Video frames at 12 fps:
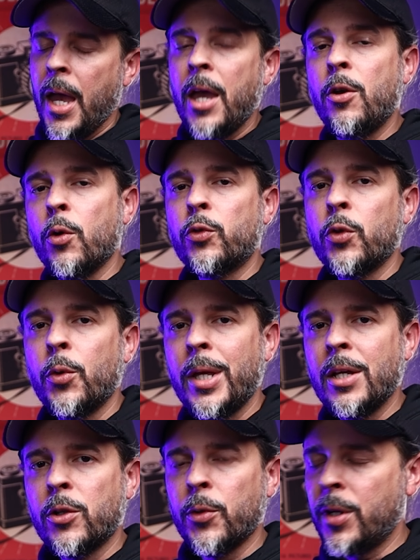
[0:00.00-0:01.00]
And also
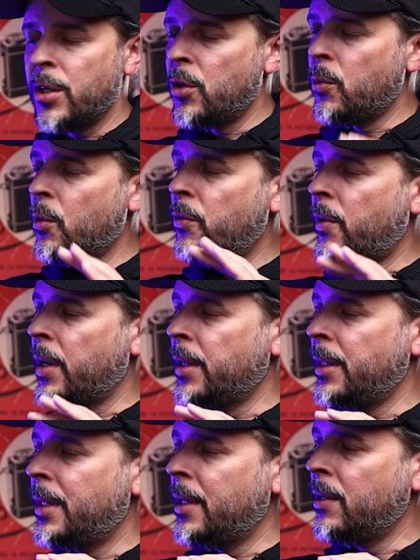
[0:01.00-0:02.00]
included you will
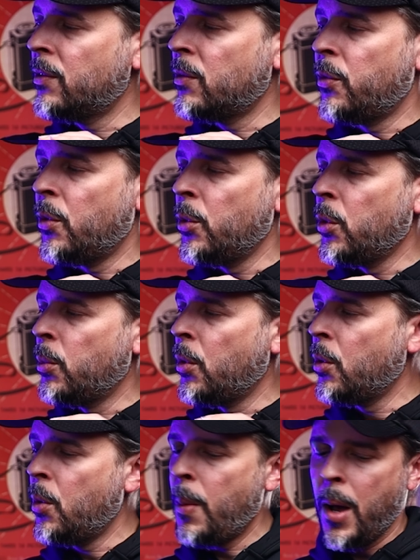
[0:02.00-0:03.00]
find this
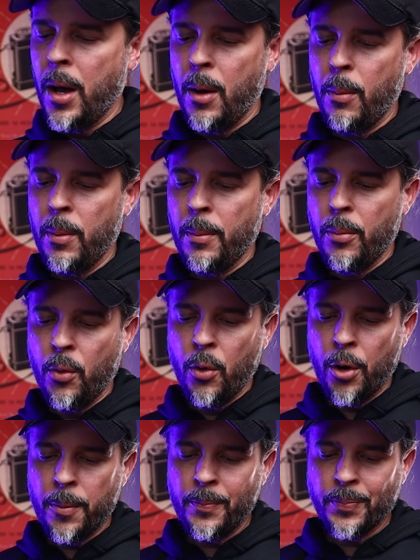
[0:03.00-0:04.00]
foldable
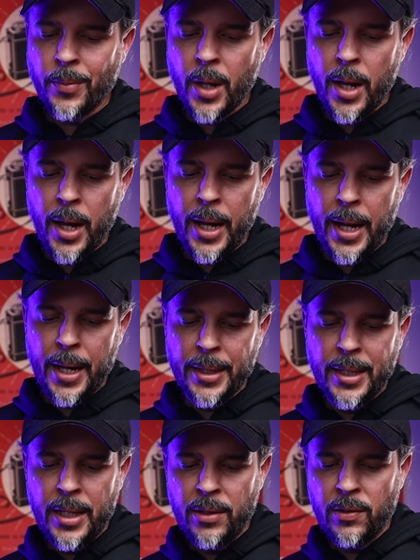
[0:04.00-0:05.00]
board.
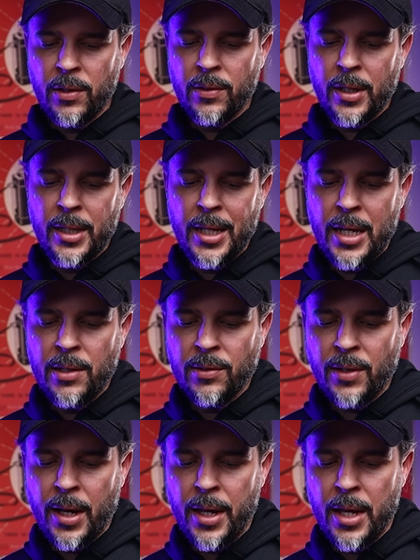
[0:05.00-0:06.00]
This is in the
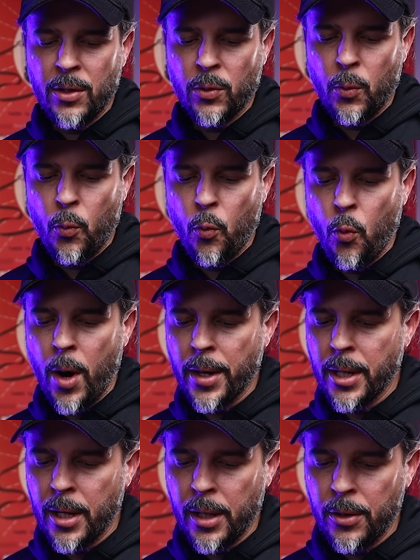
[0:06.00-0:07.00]
inside is
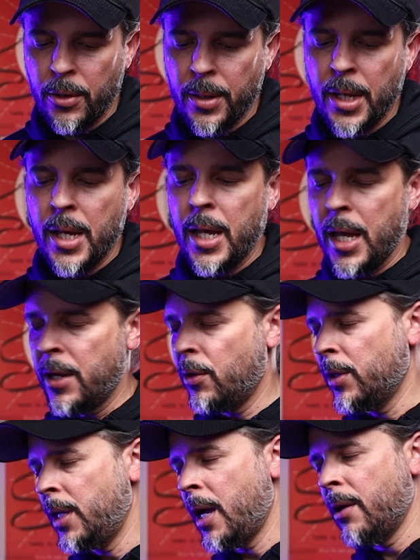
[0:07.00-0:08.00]
white color, and
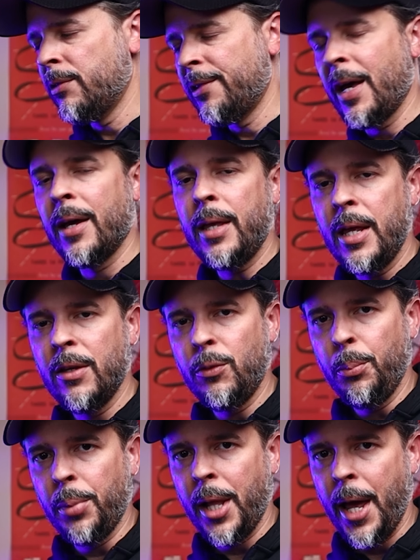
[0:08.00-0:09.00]
on the outside is
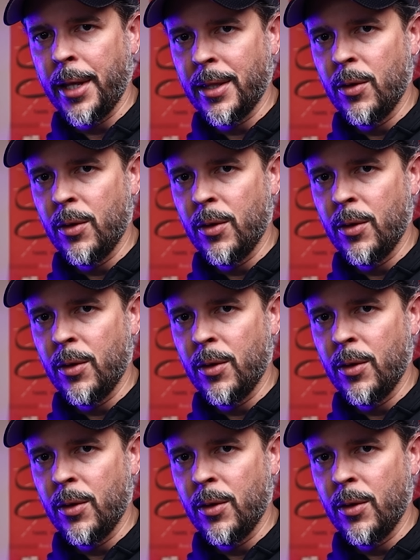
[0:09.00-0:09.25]
black.